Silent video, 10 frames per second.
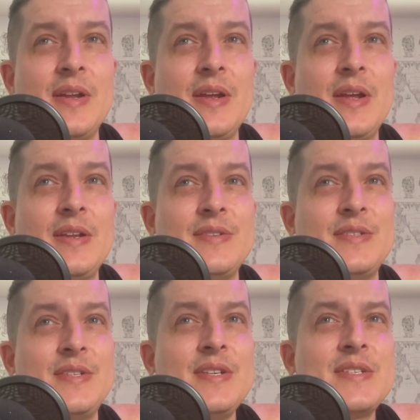
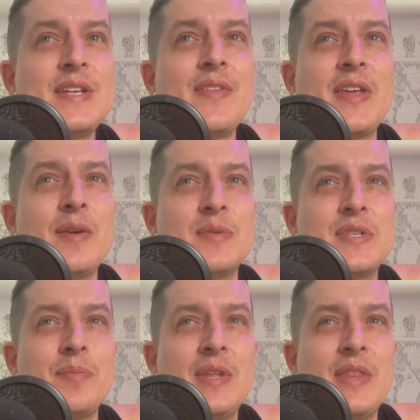It didn't sound like it was
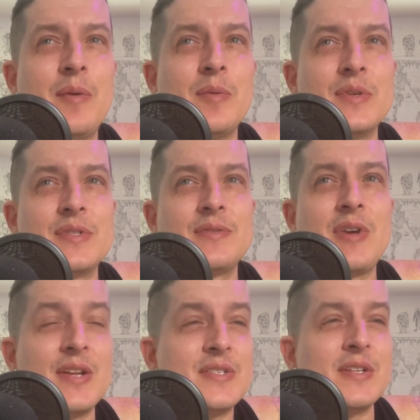something that was
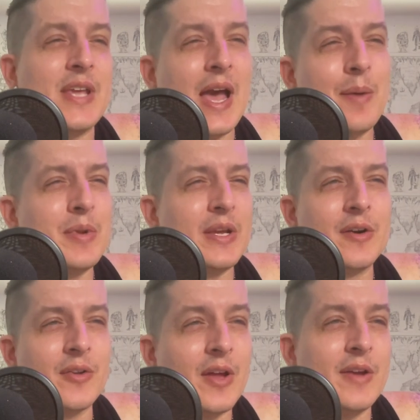constantly happening in
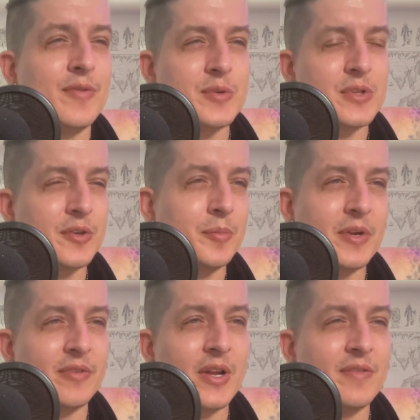her life. There was a little bit
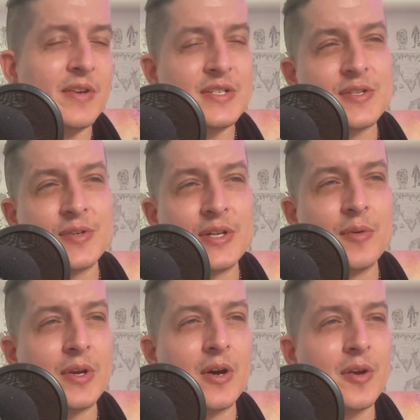of life history
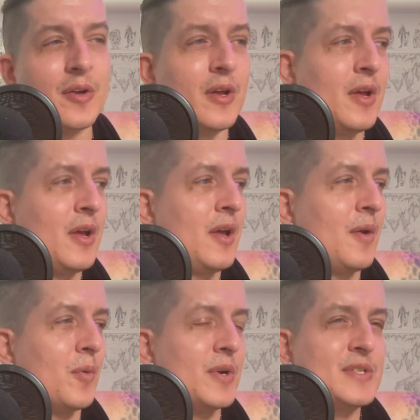going on
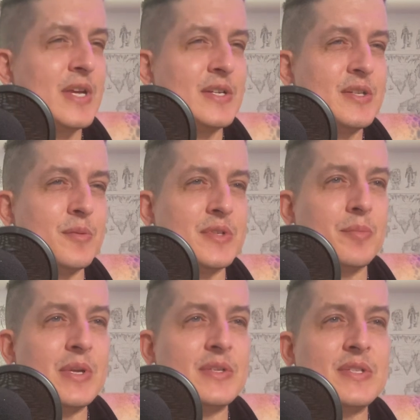where it said she was a
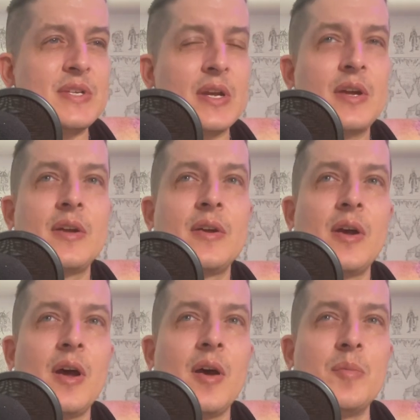bit sick
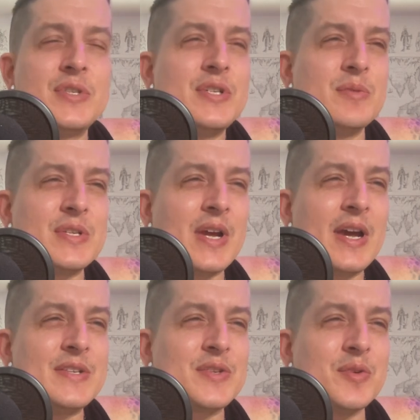when she was in
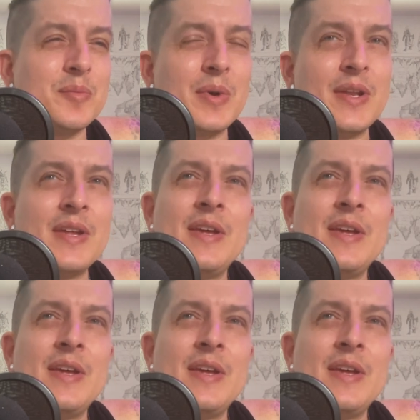high school, but